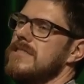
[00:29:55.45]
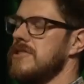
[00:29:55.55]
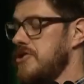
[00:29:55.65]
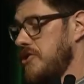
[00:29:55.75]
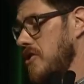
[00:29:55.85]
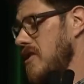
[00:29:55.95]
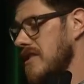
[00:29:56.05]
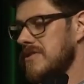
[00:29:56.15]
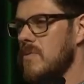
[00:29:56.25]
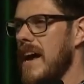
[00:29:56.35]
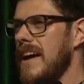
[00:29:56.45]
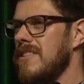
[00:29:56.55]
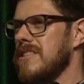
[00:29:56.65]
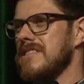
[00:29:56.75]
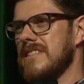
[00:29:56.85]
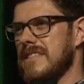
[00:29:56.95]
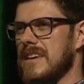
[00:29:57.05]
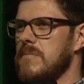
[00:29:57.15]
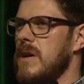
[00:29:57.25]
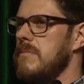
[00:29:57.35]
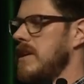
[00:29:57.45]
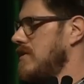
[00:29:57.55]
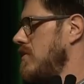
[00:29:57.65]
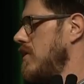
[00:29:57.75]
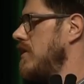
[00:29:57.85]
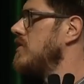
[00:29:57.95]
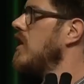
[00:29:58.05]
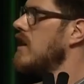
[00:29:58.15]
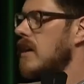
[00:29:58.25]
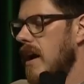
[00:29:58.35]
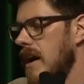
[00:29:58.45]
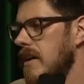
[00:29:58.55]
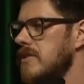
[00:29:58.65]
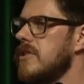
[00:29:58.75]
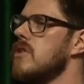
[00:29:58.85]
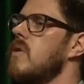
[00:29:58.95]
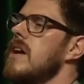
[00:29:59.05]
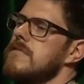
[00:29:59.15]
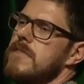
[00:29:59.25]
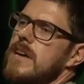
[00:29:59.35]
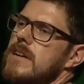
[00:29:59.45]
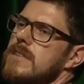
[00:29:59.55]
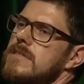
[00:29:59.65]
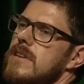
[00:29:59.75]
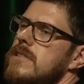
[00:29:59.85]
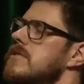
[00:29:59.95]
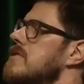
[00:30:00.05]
Is it sure it's red, or does it think maybe it's orange? And you can quantify this and